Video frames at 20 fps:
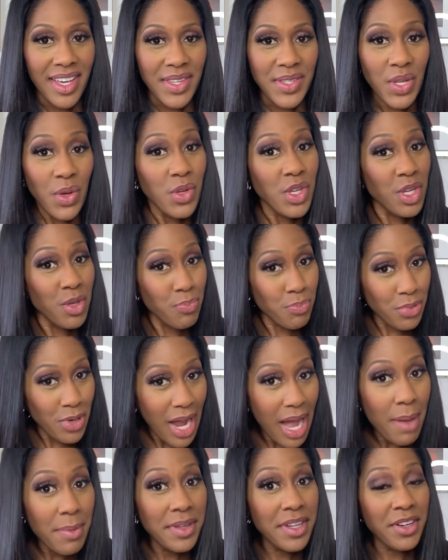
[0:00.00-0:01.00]
So you
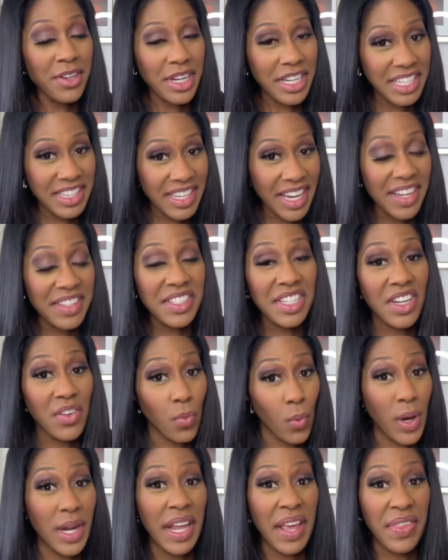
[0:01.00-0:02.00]
probably are getting the idea
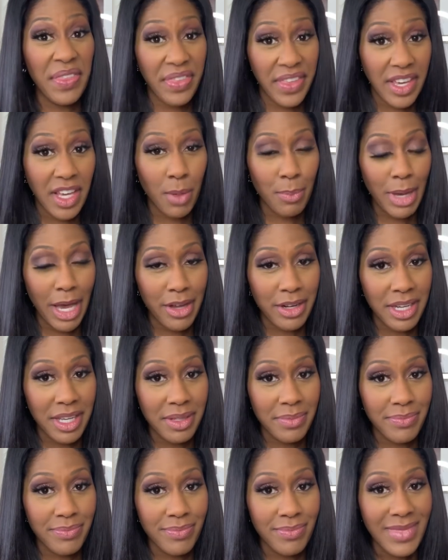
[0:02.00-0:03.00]
of what I think about
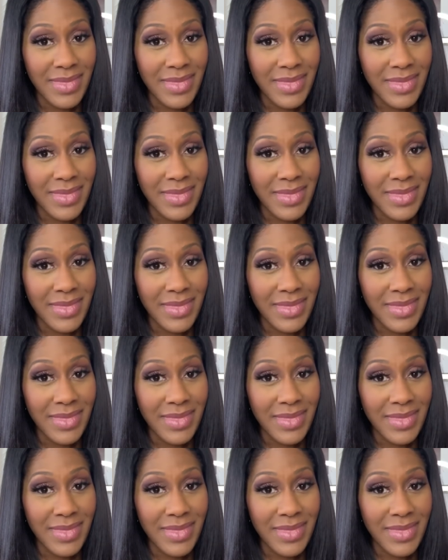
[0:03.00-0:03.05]
it.